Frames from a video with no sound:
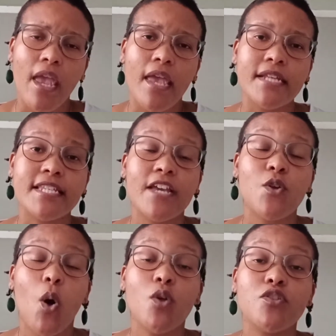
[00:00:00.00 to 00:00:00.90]
It can
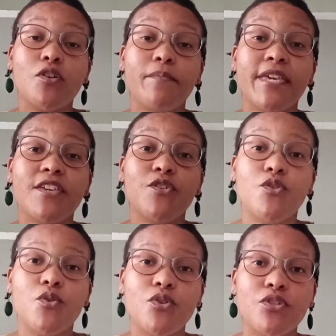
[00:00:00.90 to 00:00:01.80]
also be
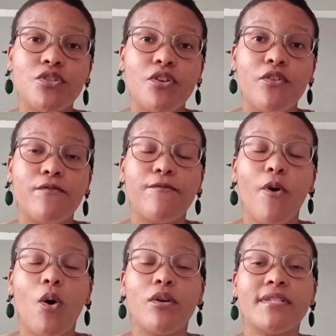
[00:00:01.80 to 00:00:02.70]
used
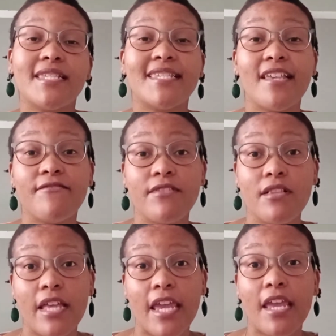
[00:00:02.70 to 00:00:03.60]
for
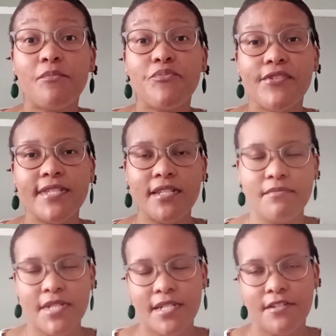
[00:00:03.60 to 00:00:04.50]
civil
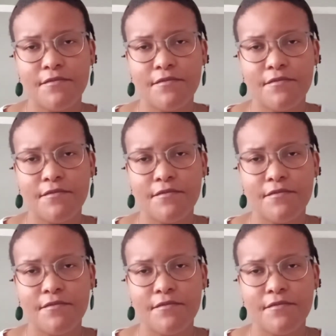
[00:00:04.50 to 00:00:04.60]
imprisonment.